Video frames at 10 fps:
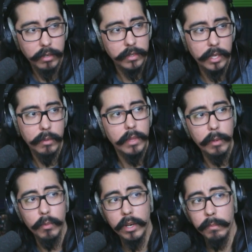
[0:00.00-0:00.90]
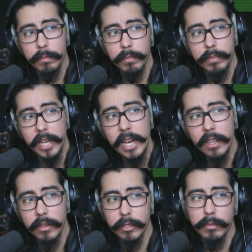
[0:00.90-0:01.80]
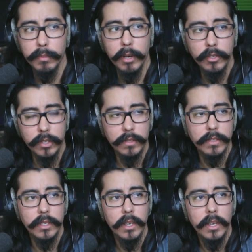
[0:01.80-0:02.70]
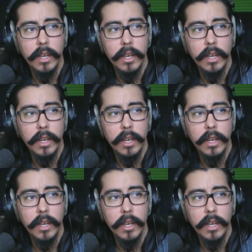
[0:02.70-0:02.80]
or else they wouldn't take those promotions.